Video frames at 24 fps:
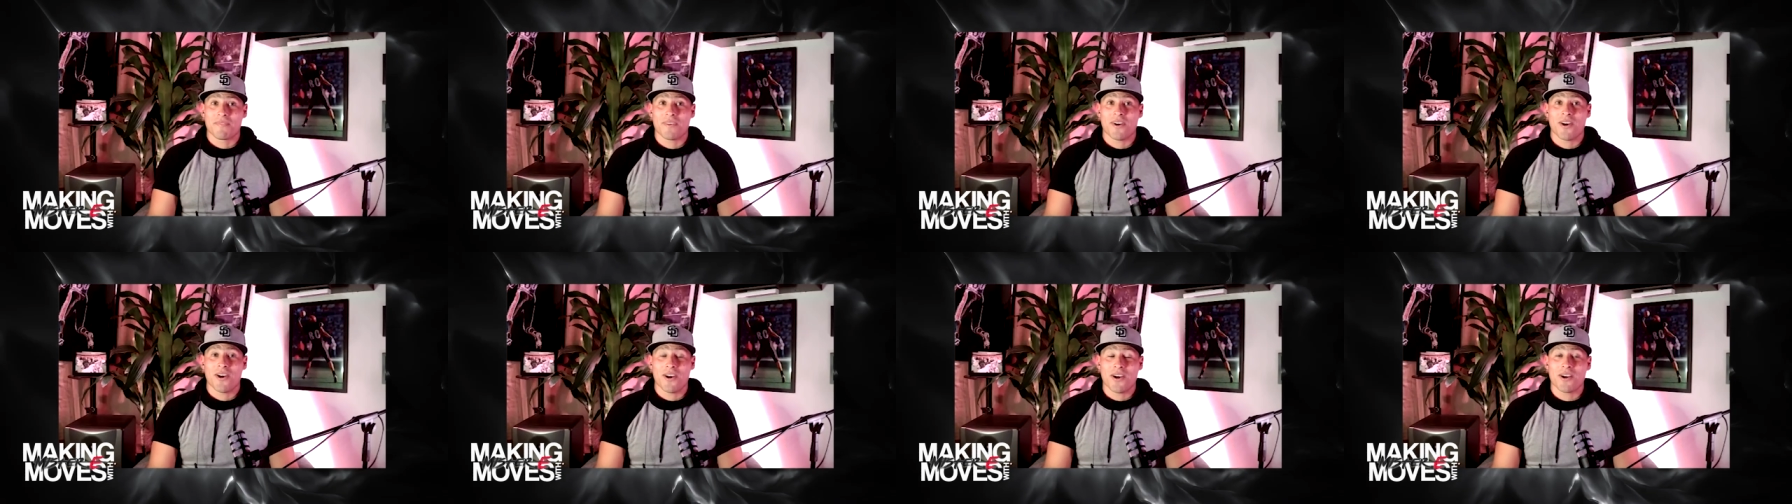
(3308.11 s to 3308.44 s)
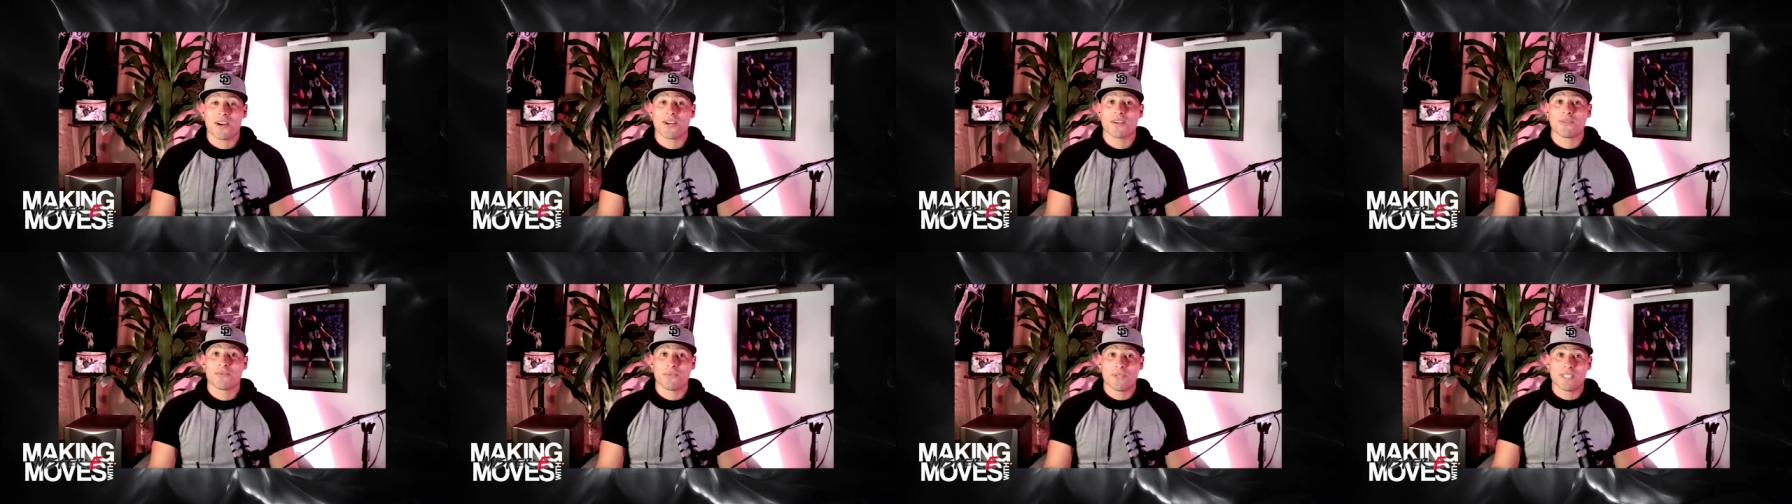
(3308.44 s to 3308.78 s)

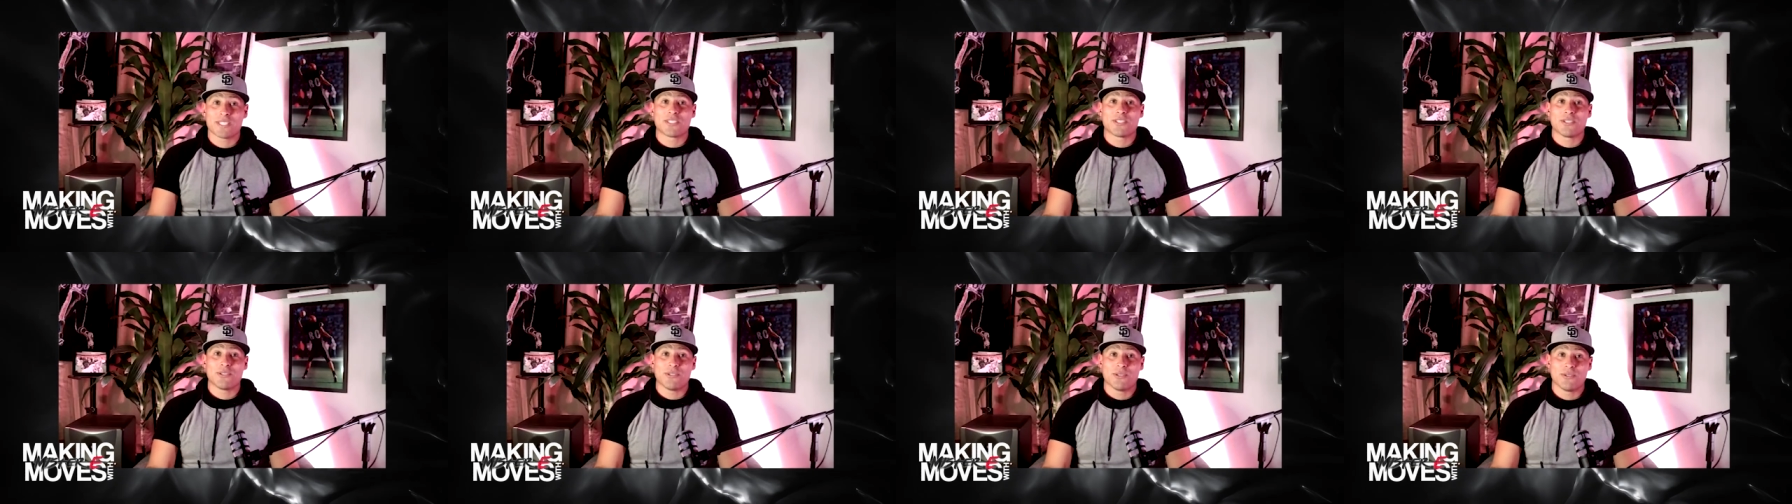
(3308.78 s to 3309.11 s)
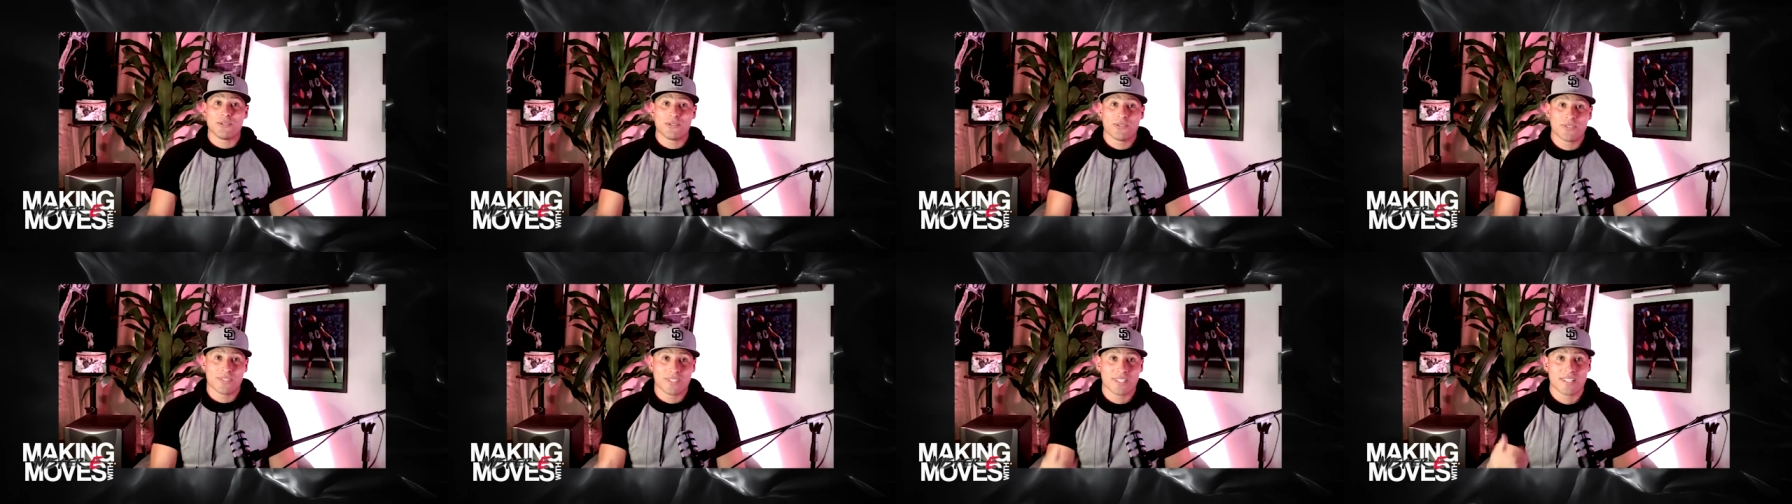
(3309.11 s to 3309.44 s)
are what
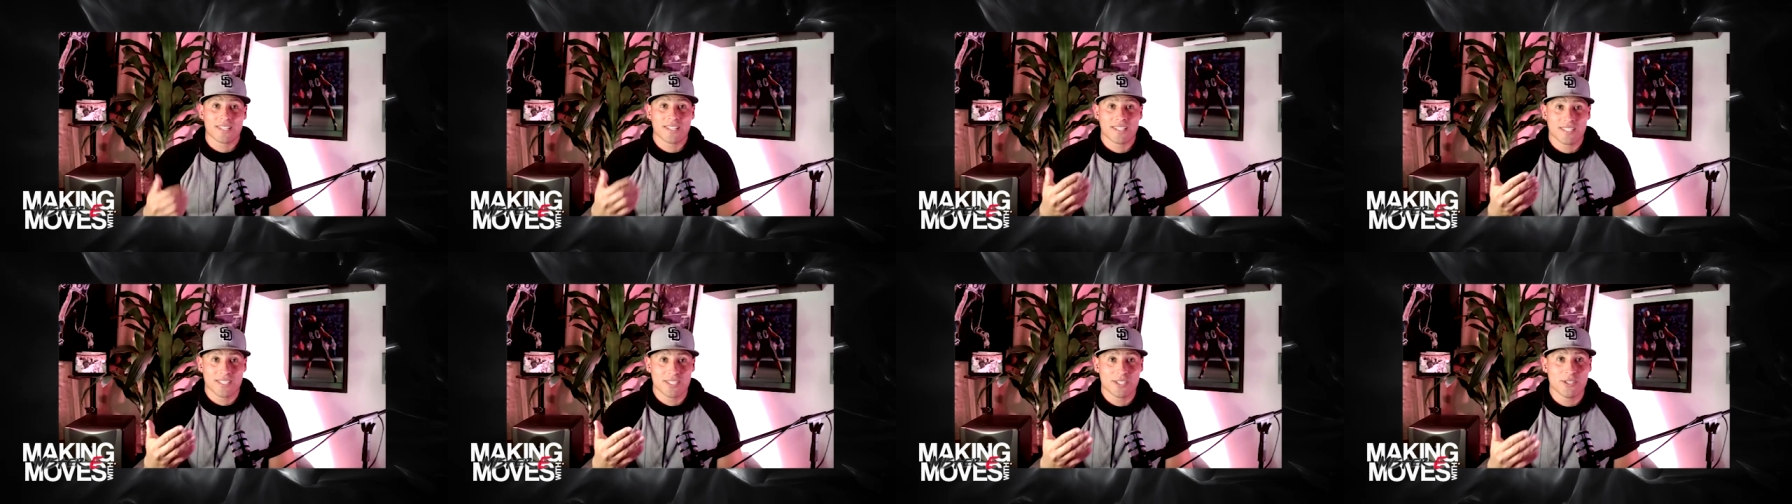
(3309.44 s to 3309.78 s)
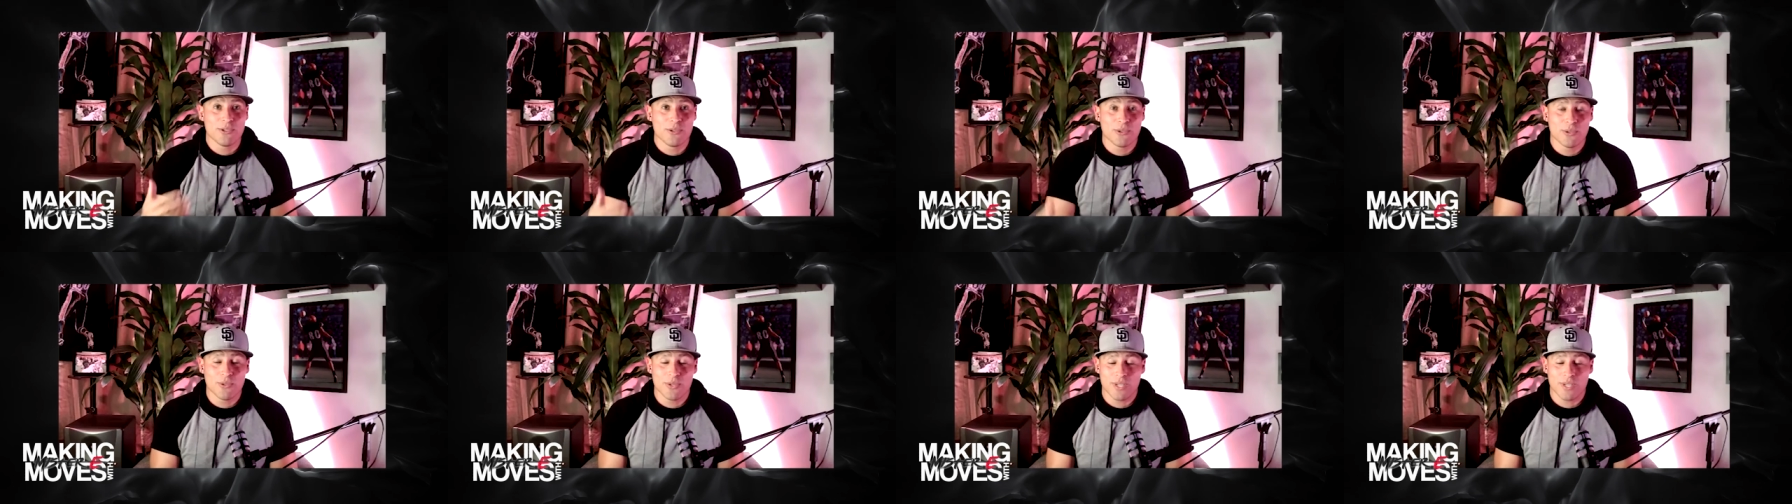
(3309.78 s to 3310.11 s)
you
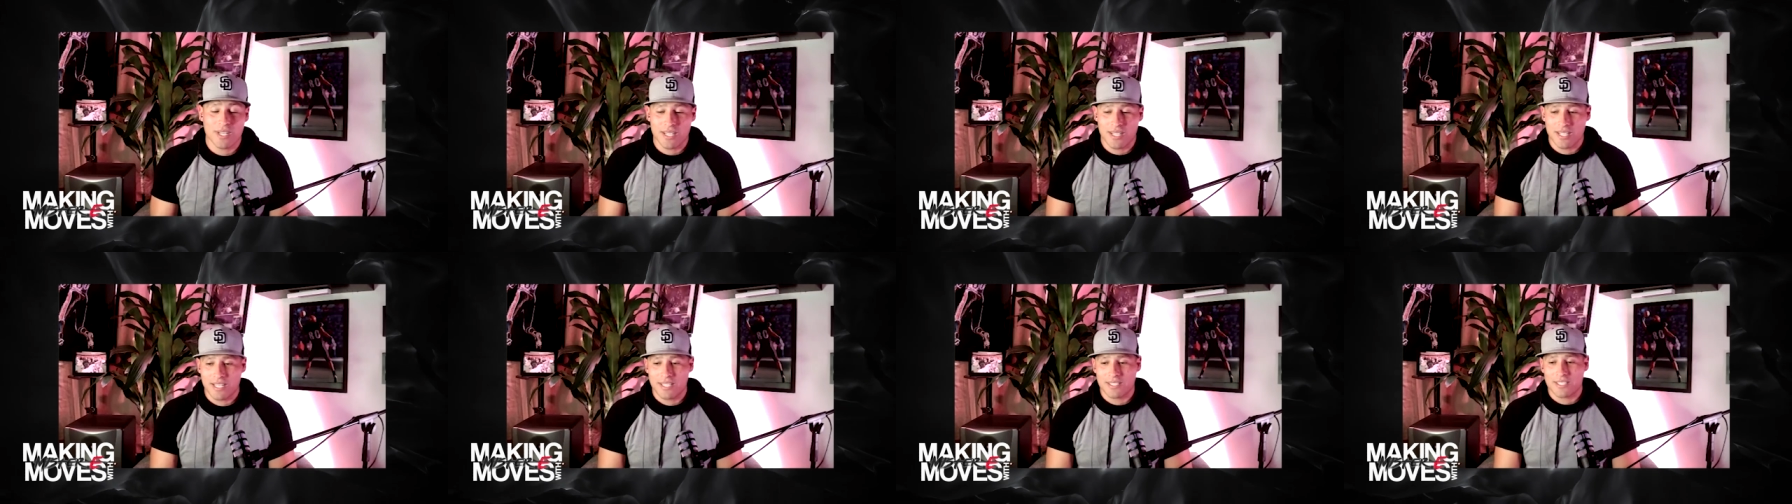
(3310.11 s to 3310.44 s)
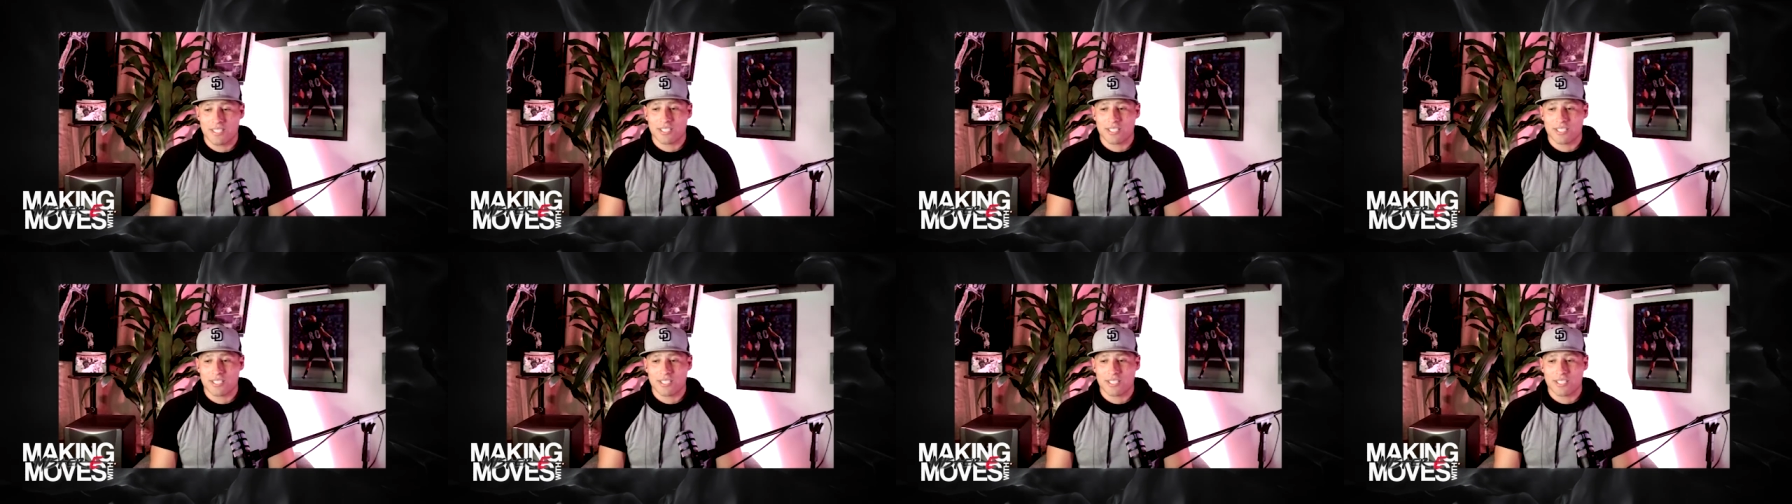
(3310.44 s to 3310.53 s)
you uh,